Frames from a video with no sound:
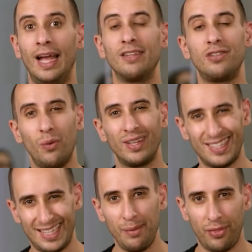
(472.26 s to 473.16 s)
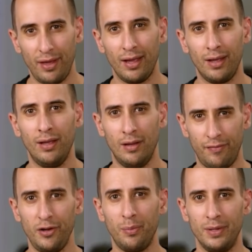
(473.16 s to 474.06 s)
And so you want the same thing
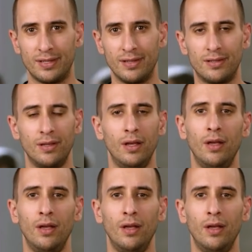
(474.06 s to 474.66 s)
for your business.